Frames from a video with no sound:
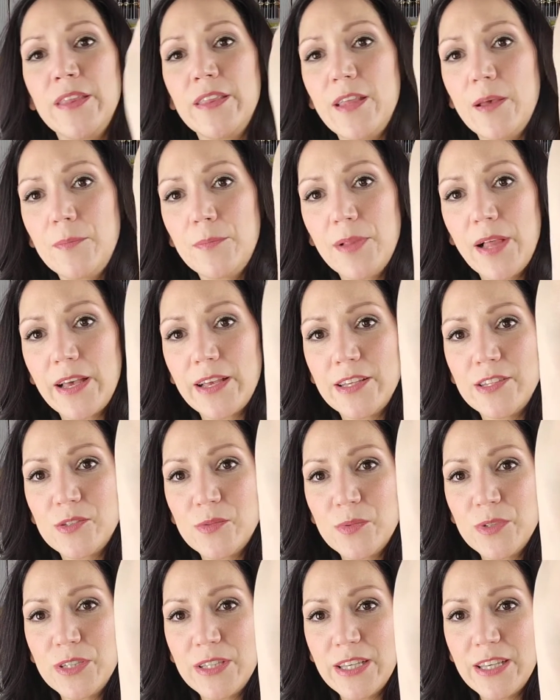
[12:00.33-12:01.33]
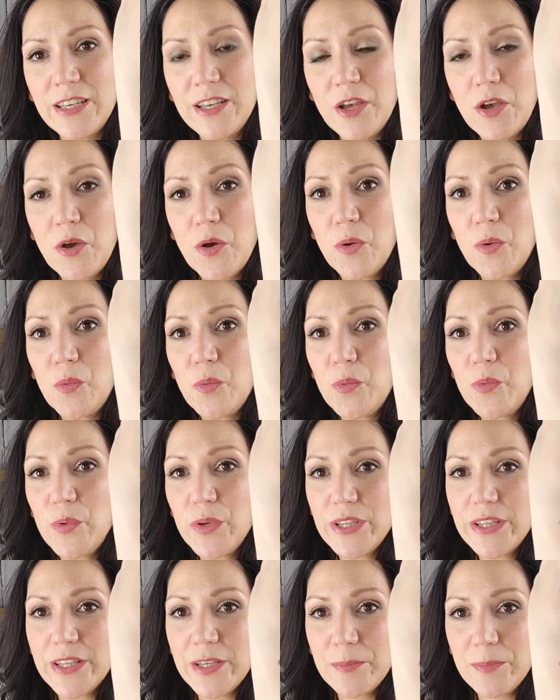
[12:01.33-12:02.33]
That black is really,
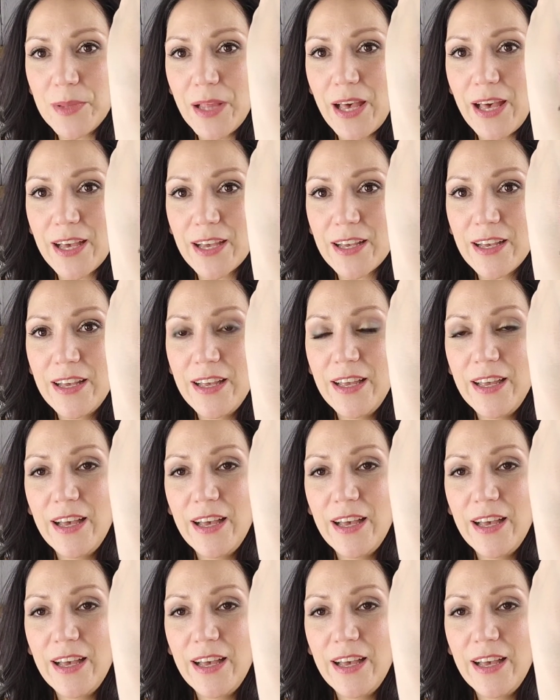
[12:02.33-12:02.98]
really black.